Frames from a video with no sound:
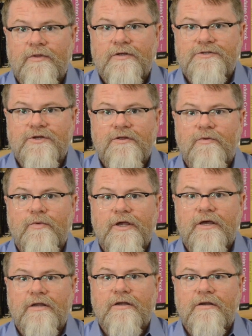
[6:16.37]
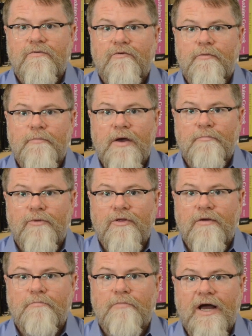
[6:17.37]
so that we can remember
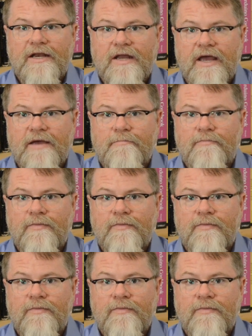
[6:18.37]
them by name